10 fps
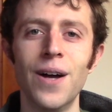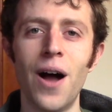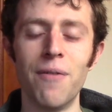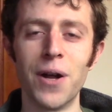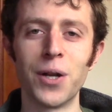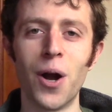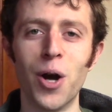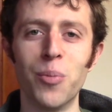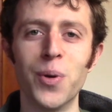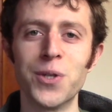
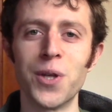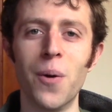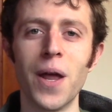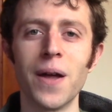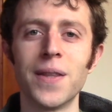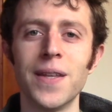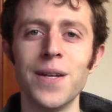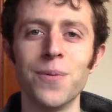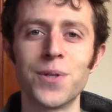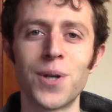avant-garde persona that
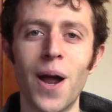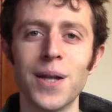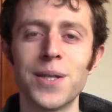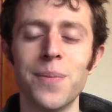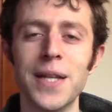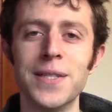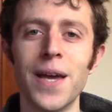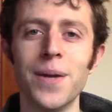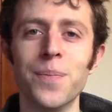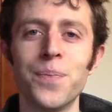he was trying to maintain.